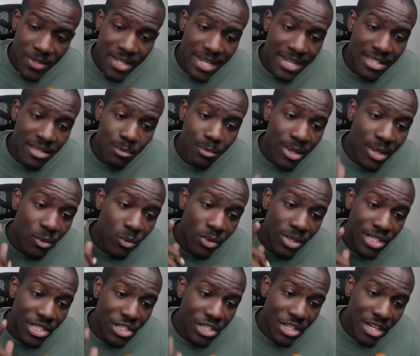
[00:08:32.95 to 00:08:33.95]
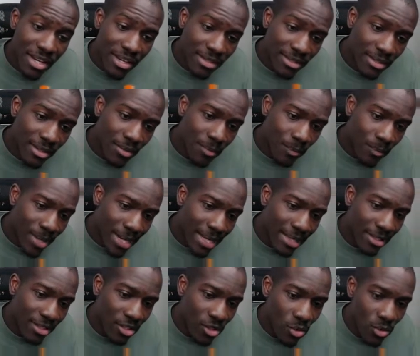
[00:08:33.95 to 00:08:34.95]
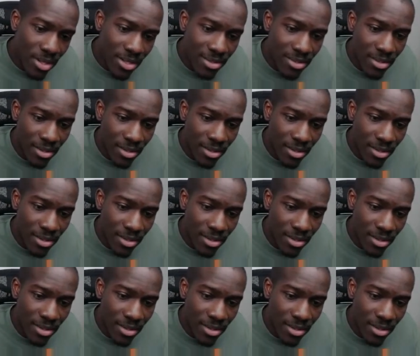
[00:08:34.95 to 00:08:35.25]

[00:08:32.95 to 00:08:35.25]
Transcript: has been rejected by the U.S.